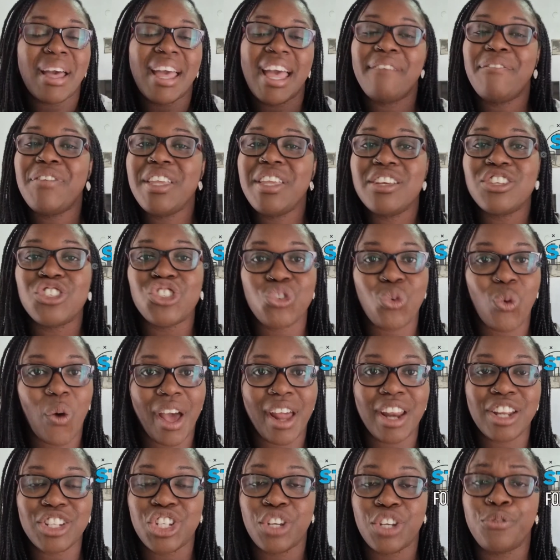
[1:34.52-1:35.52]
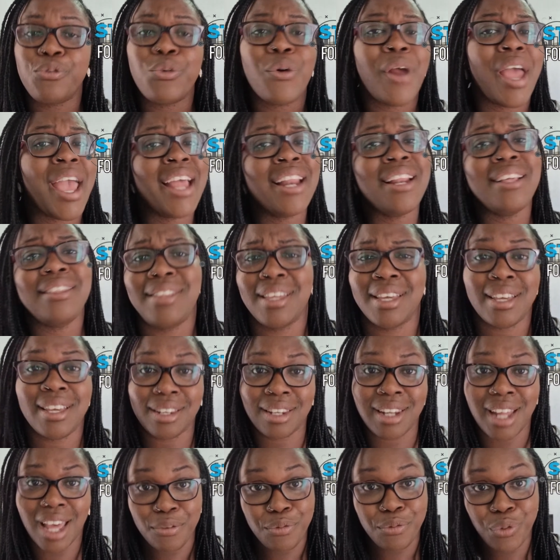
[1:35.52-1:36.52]
having a strategy for anything
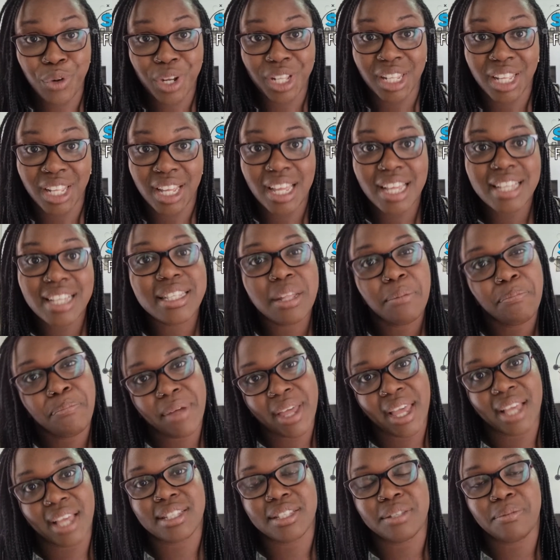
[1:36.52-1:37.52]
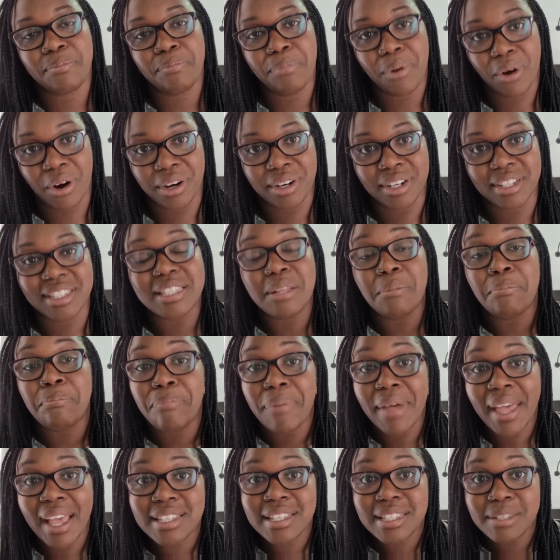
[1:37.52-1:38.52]
in life really is the best part, is the
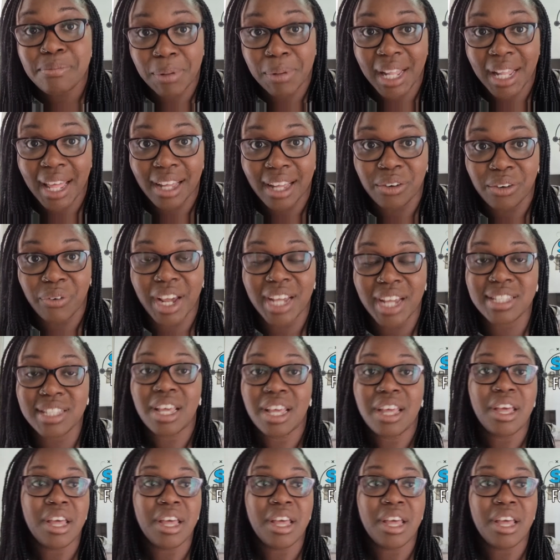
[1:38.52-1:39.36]
best plan, right?